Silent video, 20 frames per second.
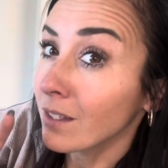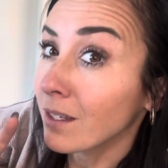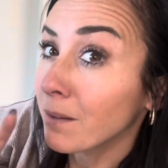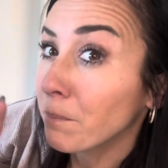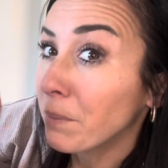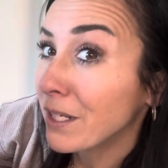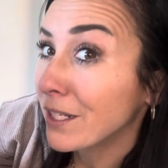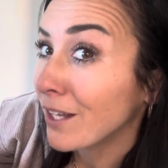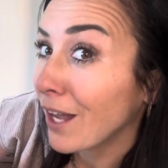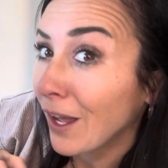
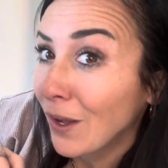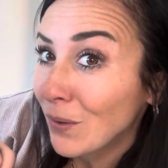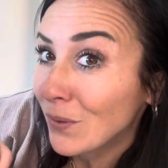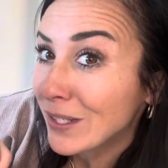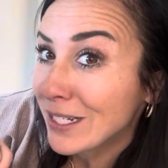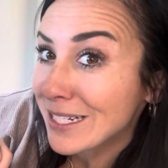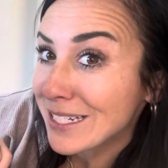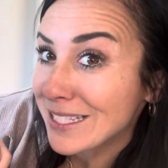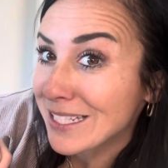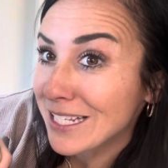But not
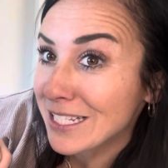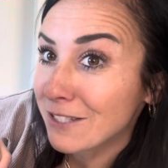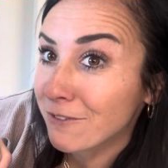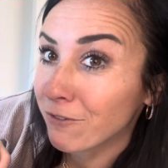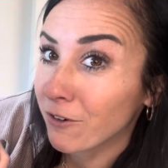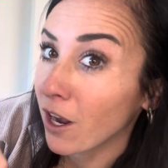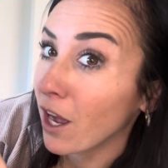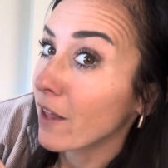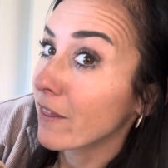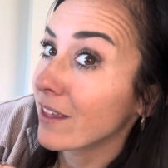only does this
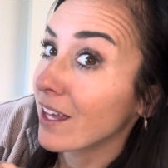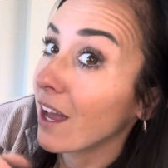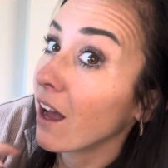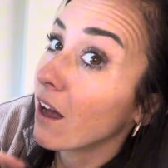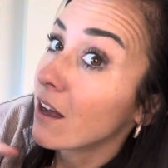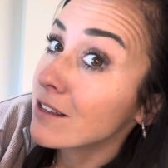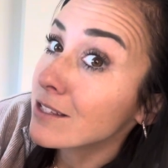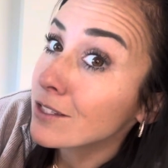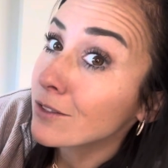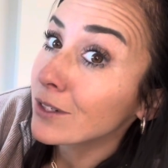froth, it
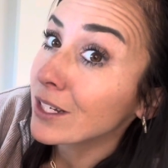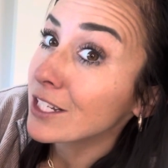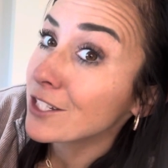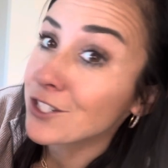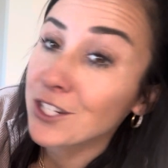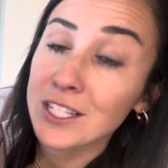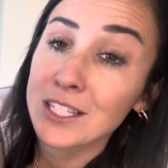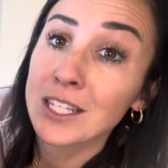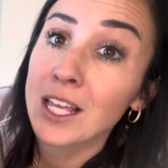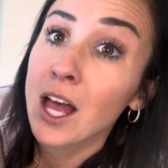also can
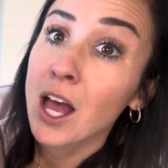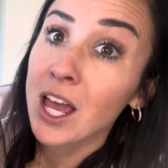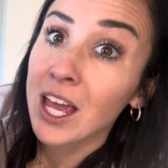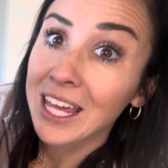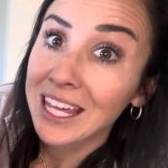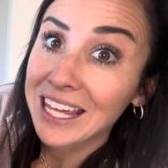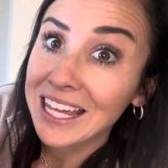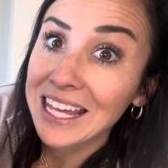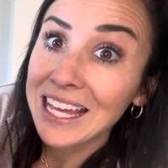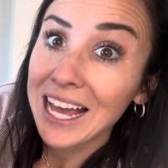just
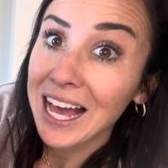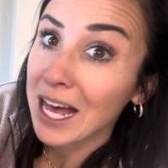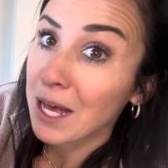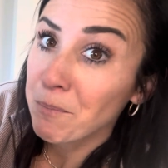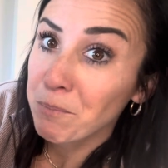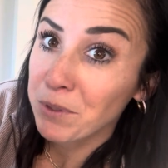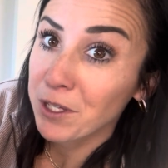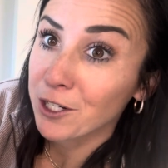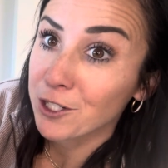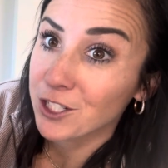heat
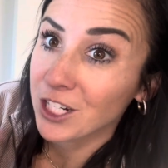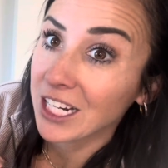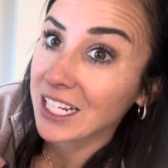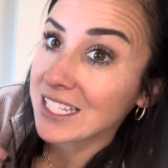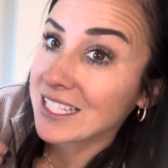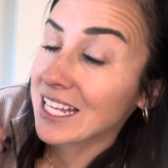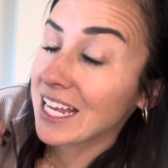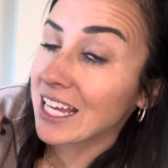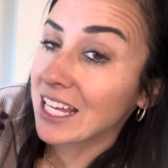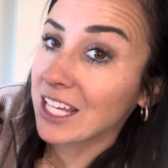up your
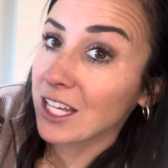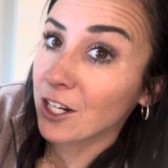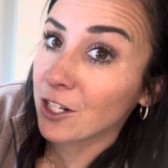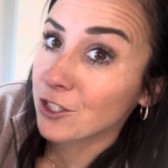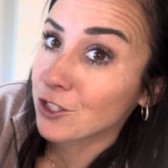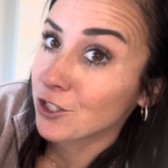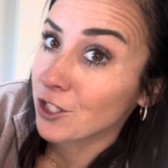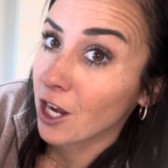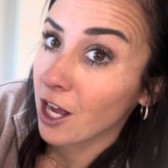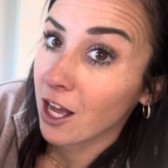drink, say
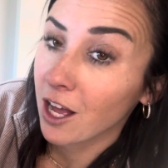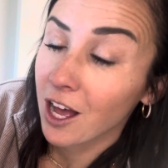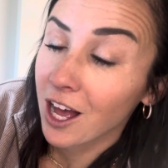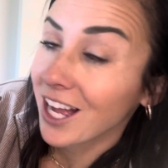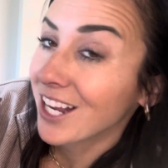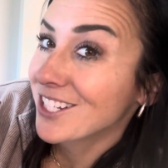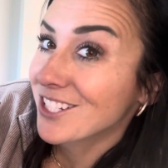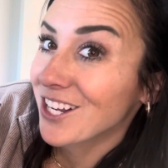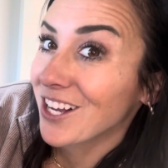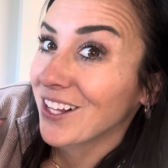your
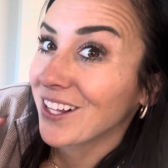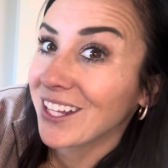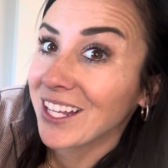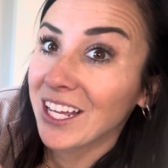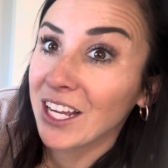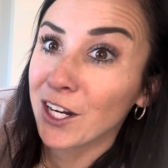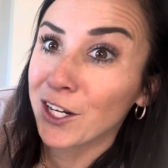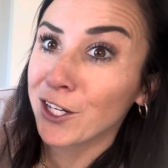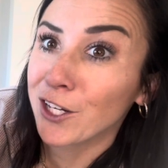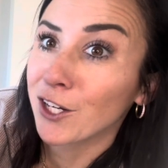hot
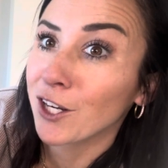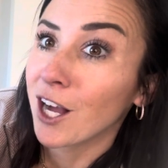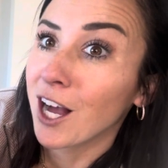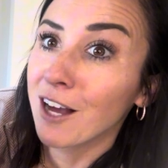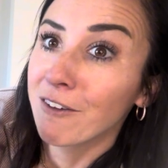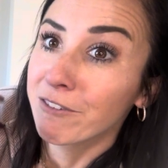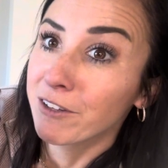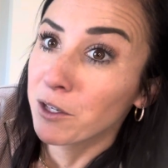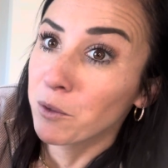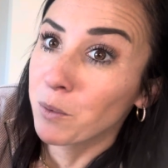chocolate or your
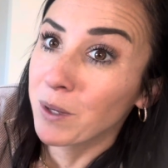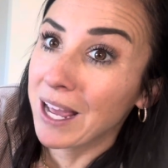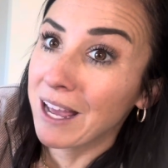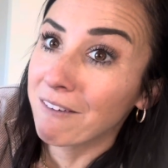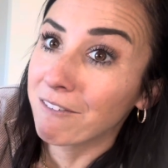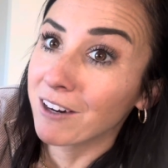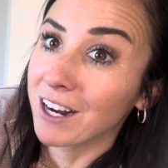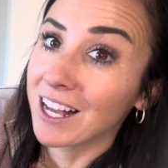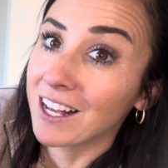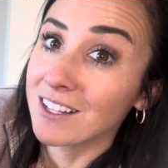coffee or
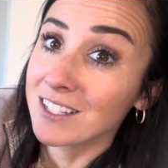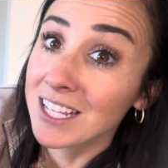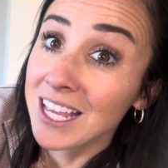whatever else.